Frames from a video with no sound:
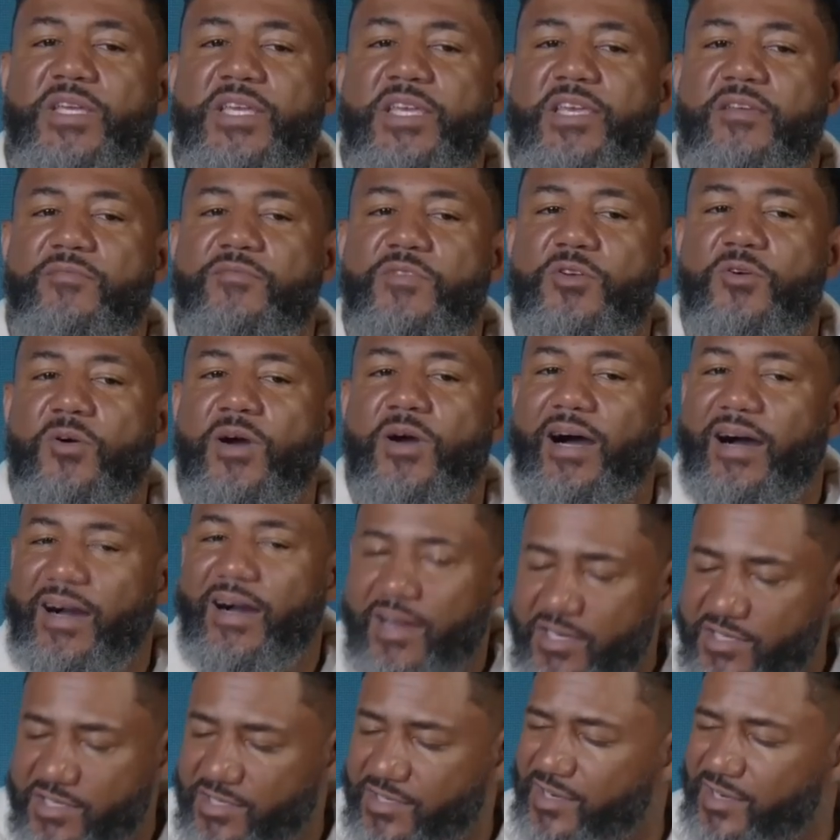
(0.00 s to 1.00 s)
give you an
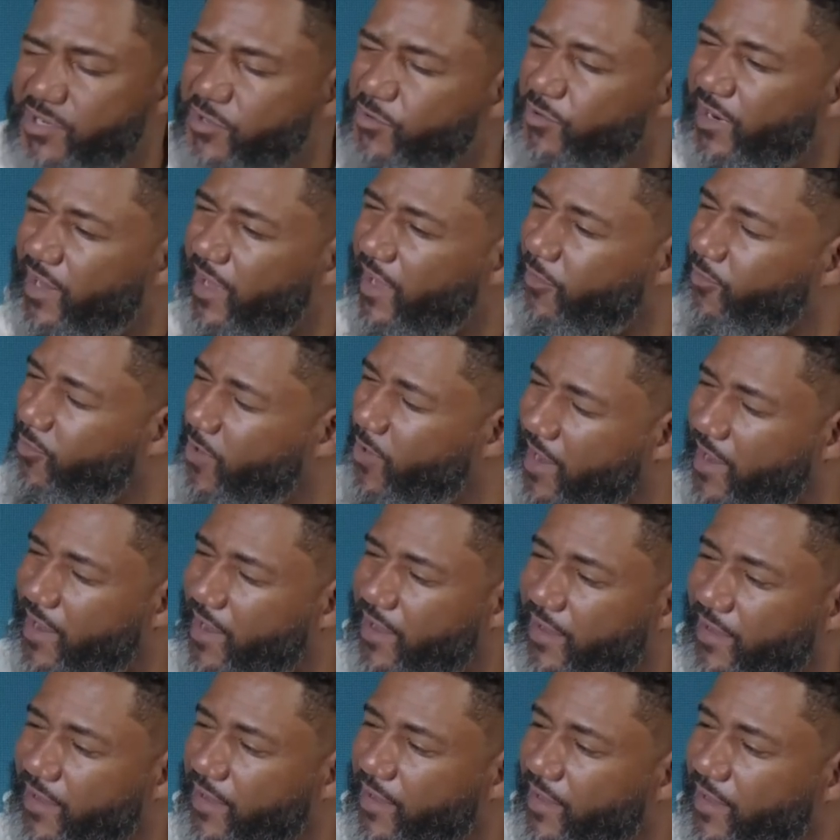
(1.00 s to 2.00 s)
unction, and you're like, why
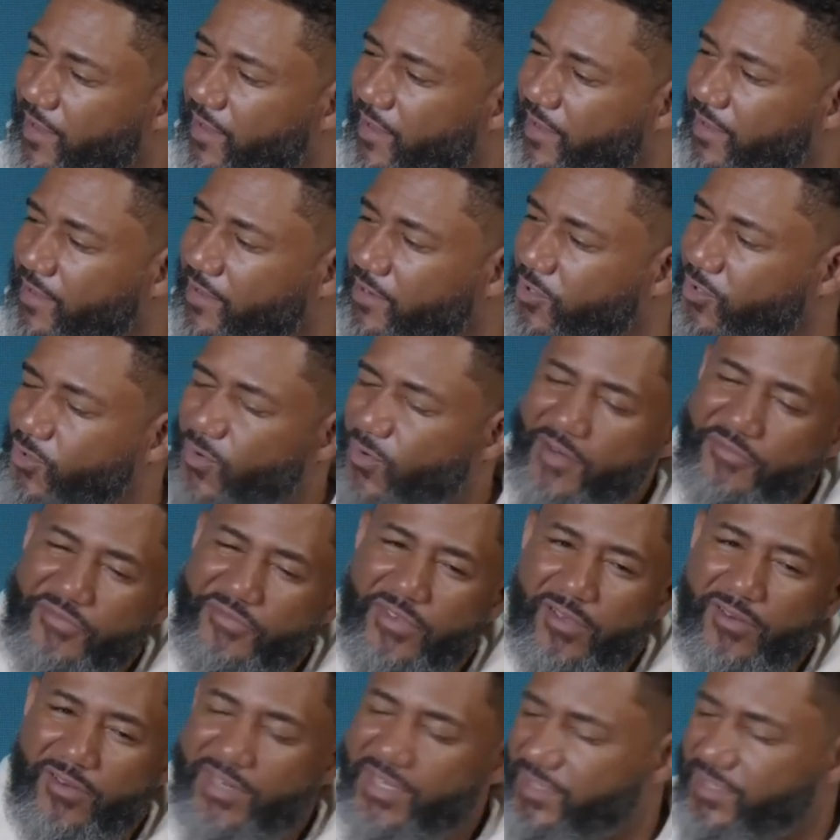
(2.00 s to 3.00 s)
do I
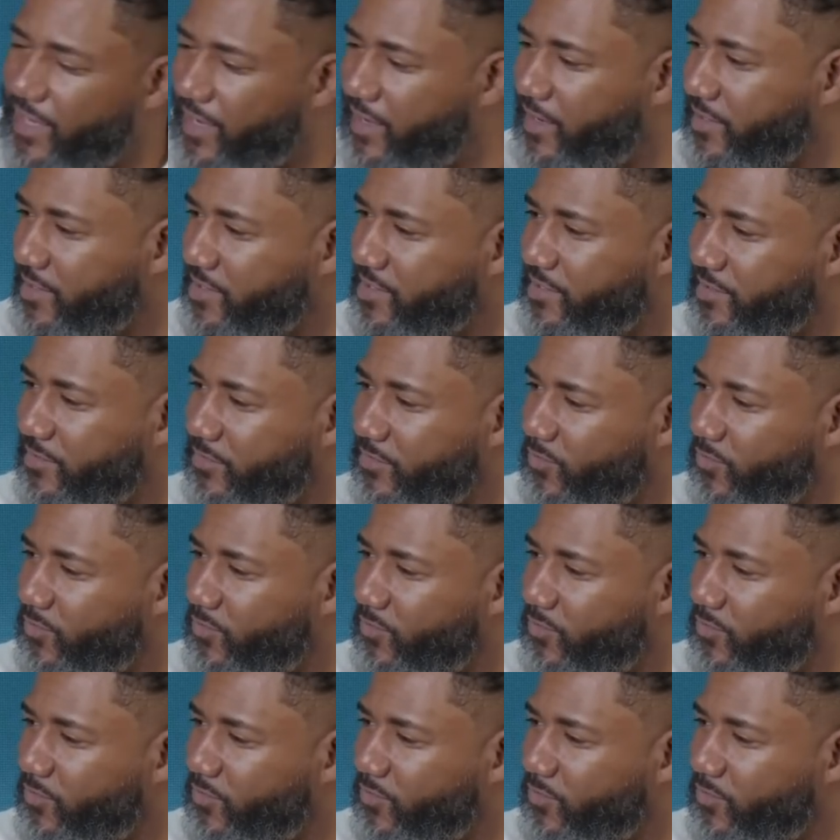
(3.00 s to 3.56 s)
feel this unction?